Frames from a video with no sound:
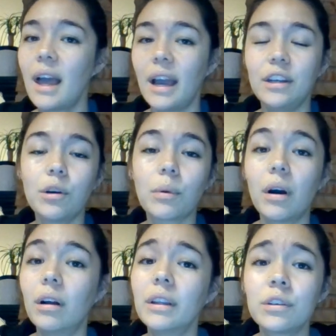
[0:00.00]
I know we're
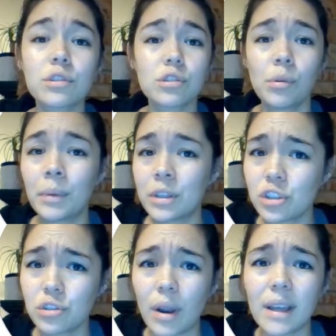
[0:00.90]
all under so much
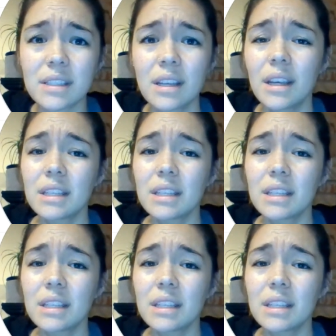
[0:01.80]
stress.